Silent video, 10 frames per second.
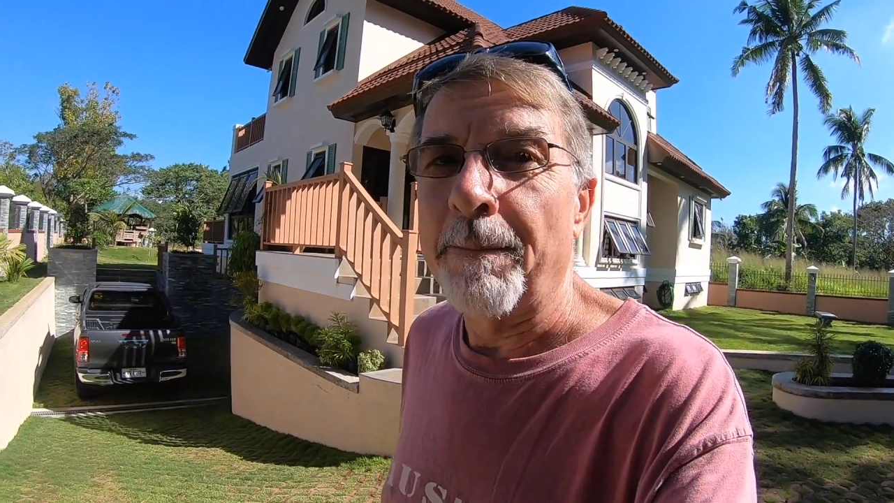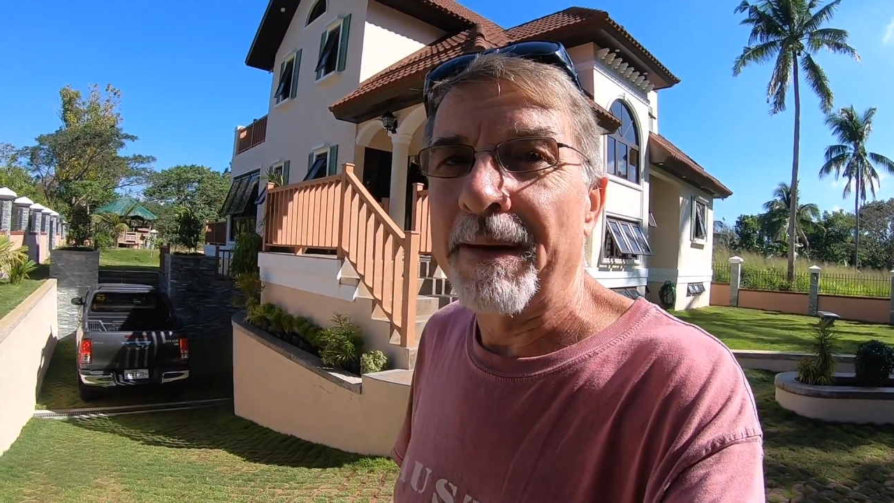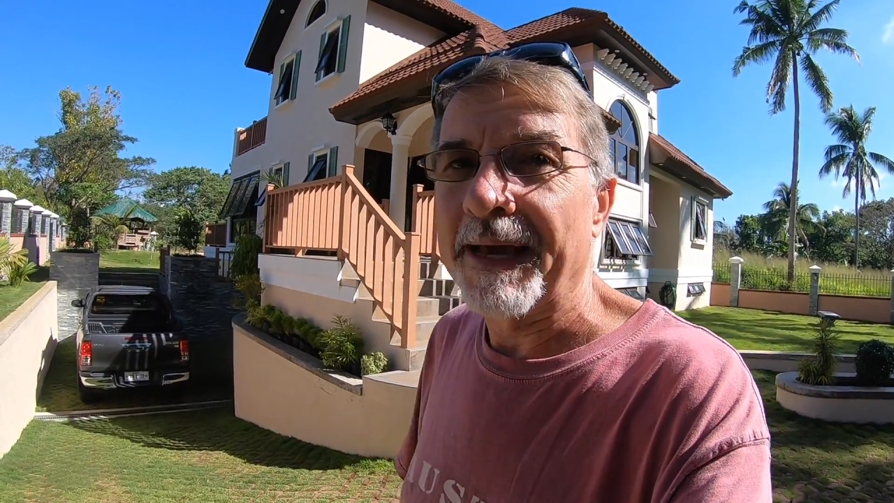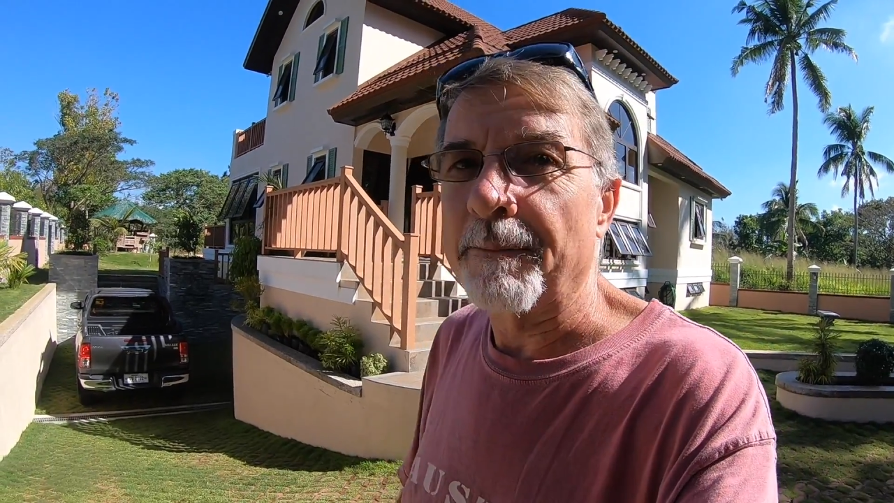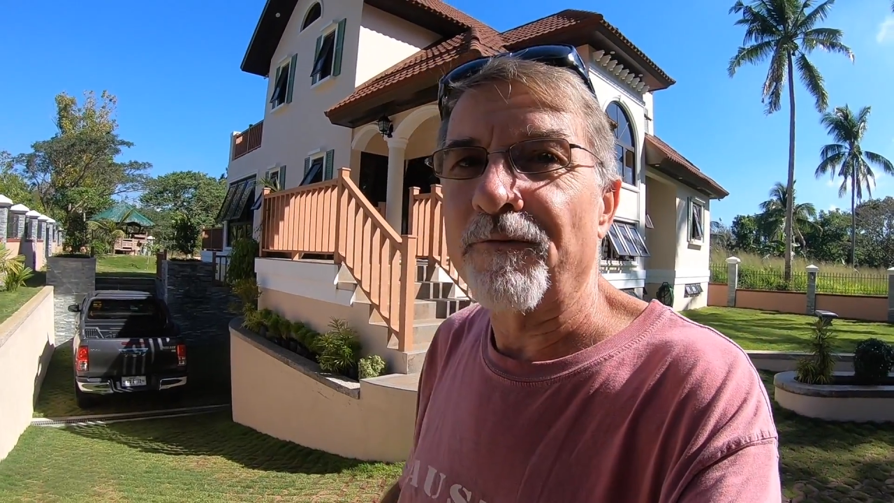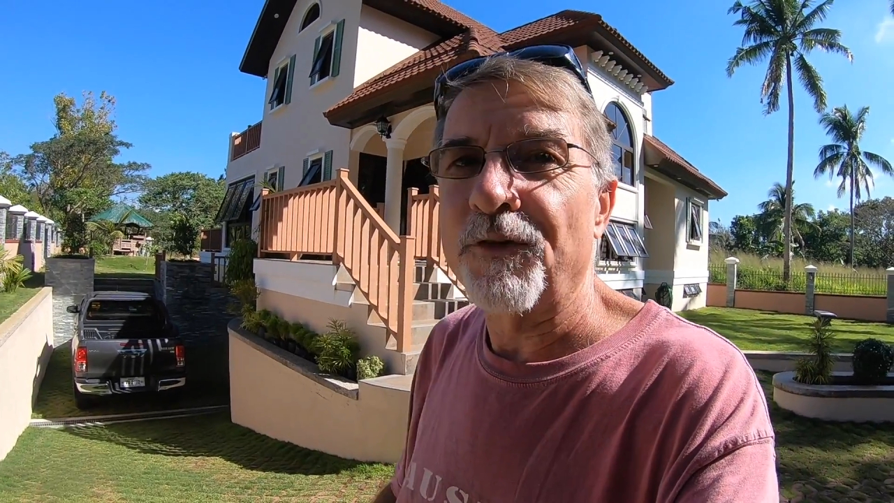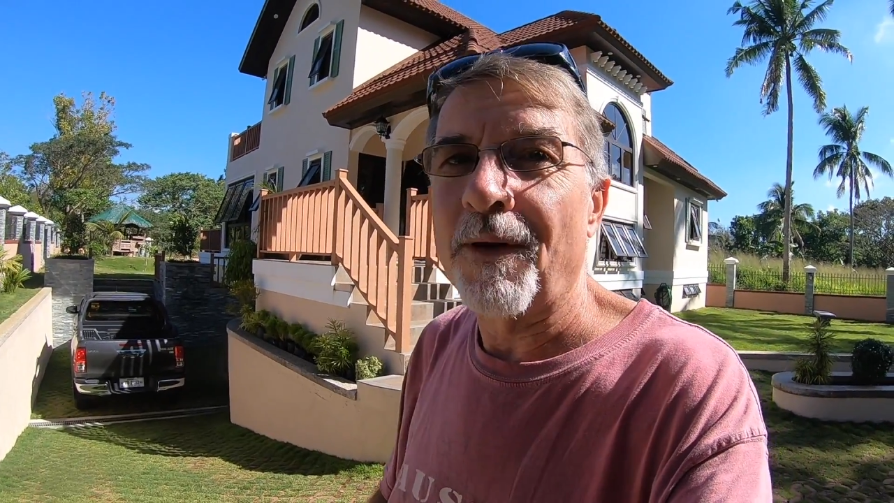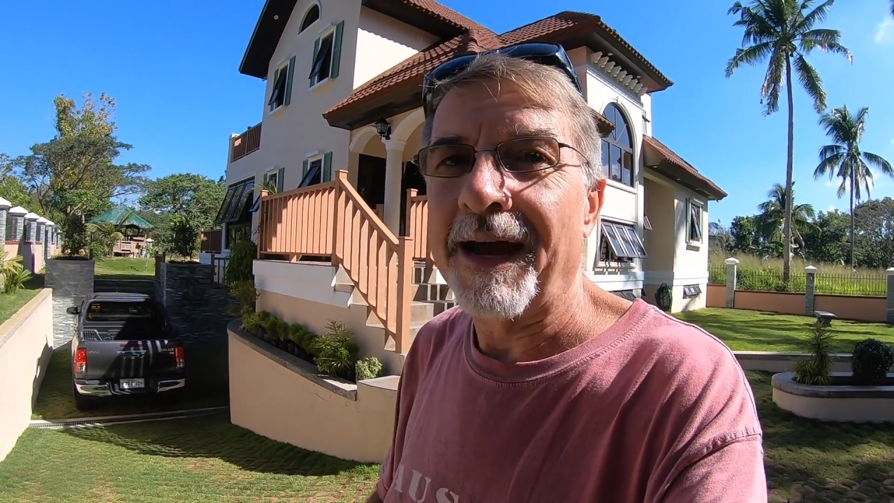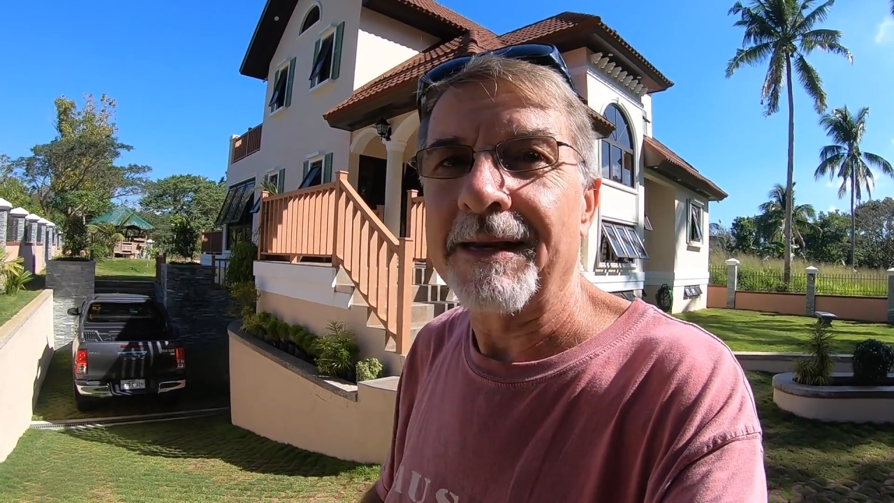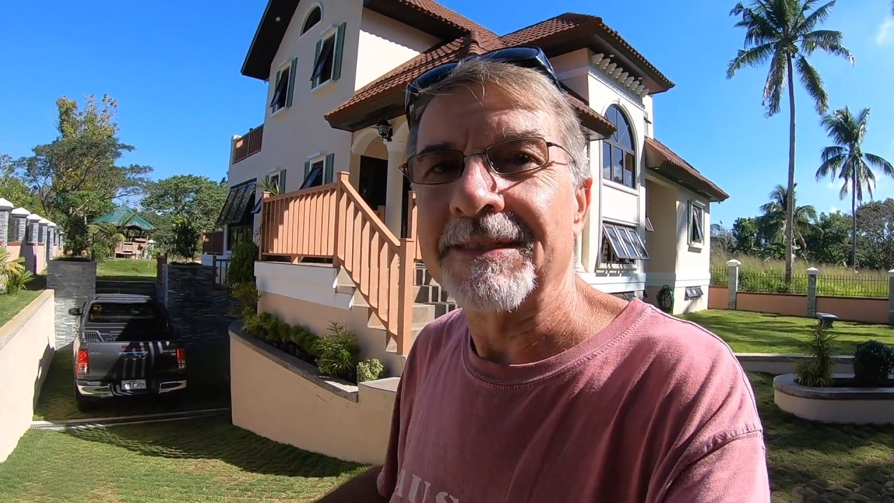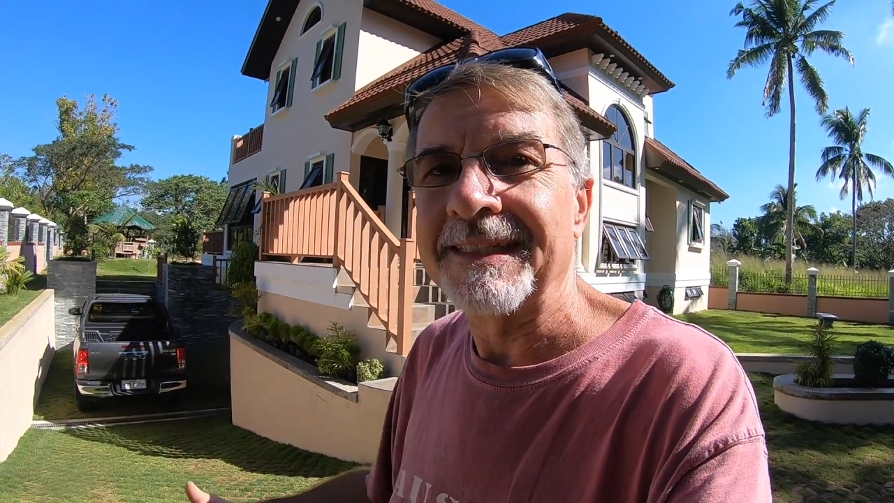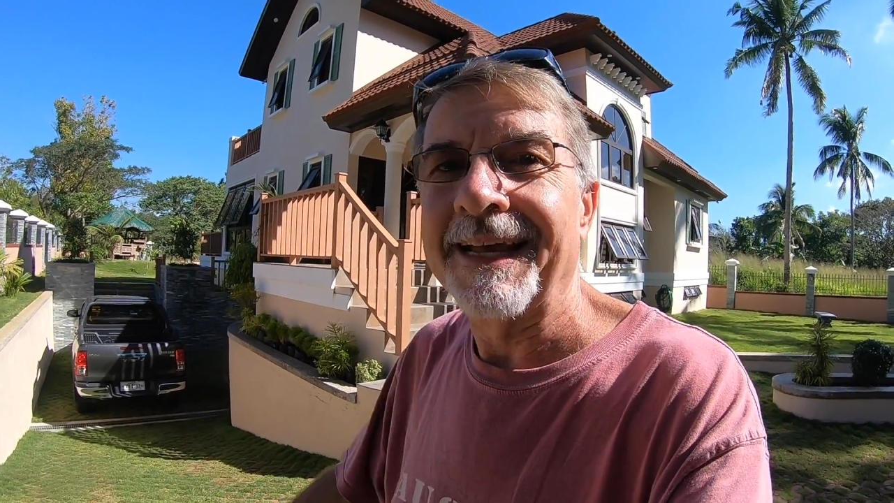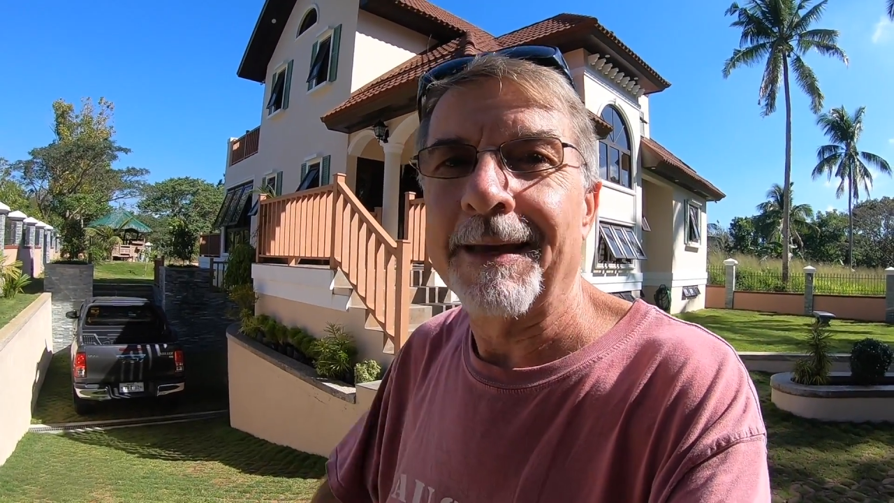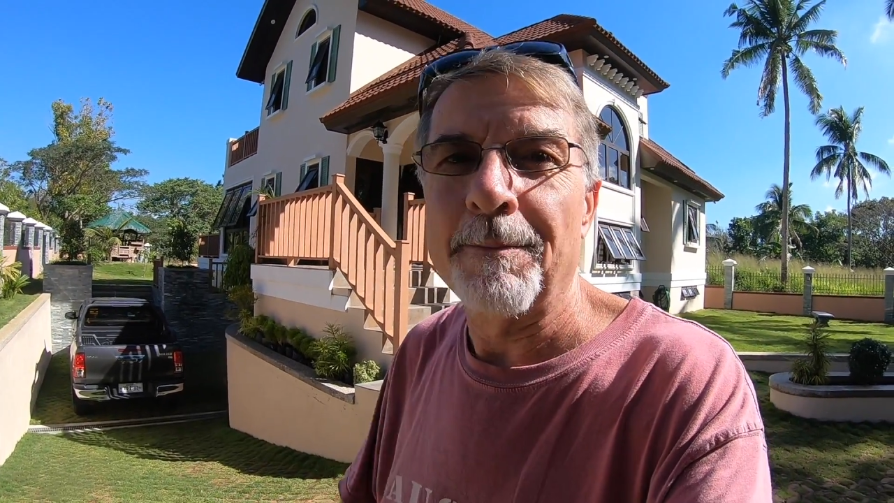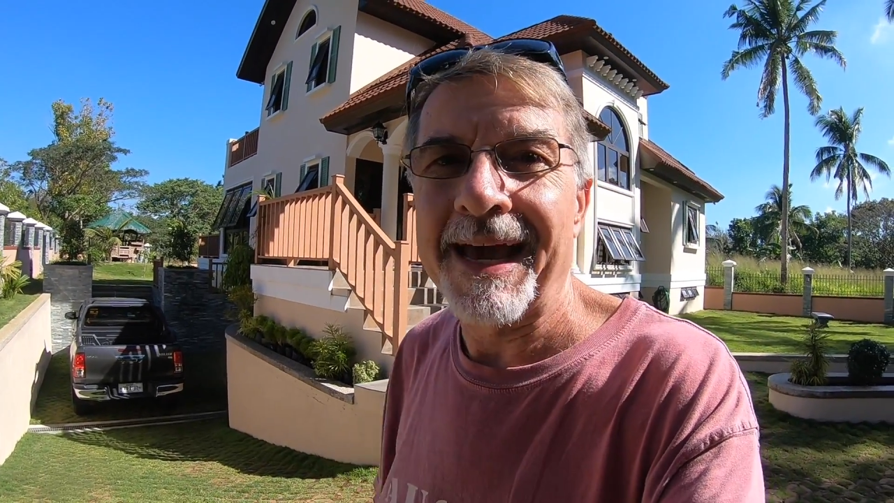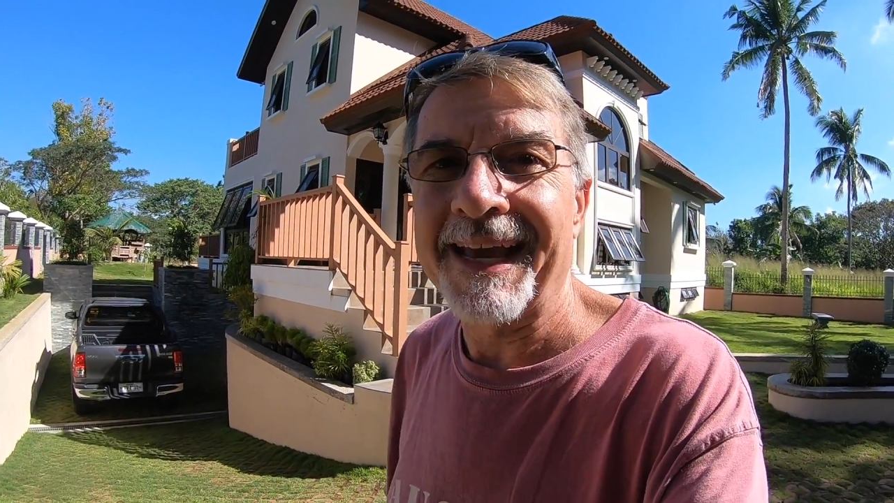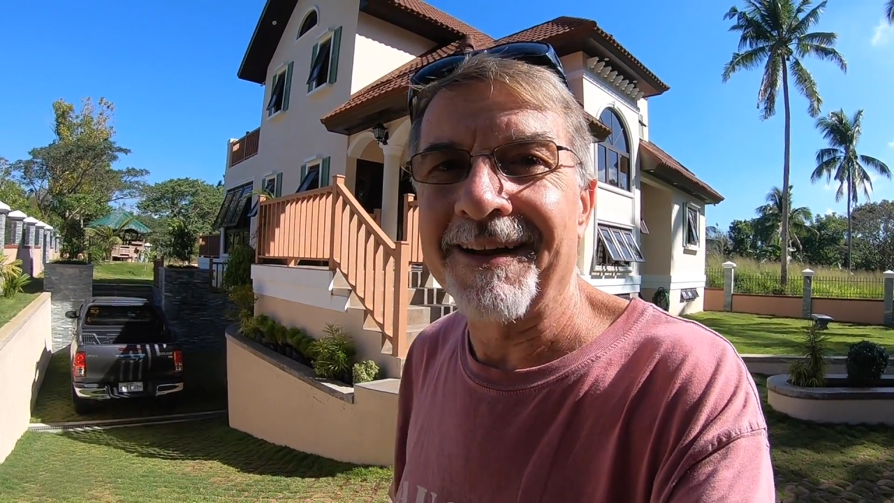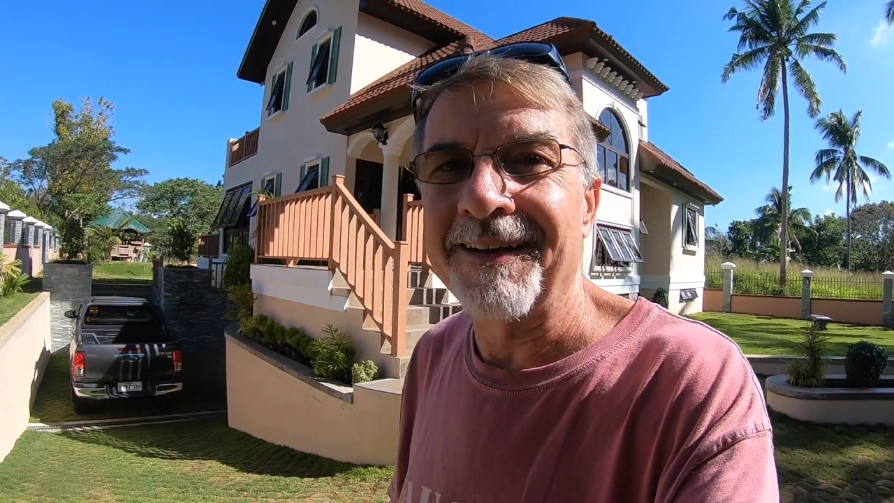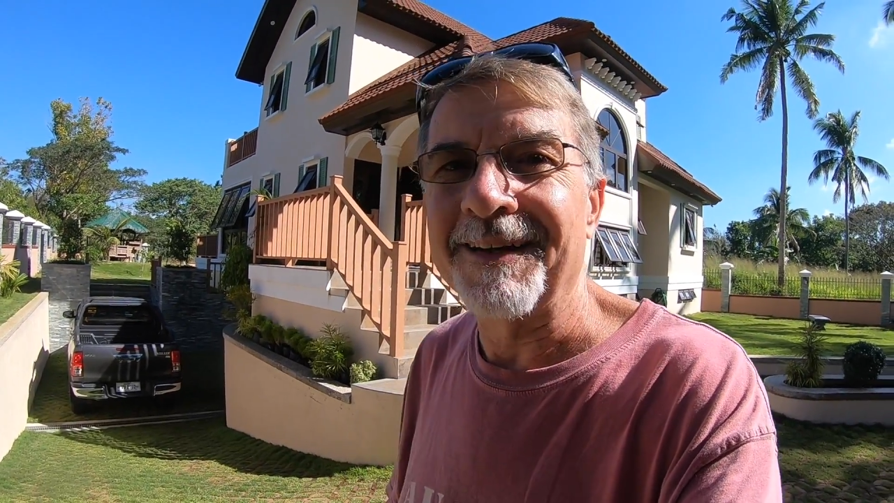pick up a few items, and then get back here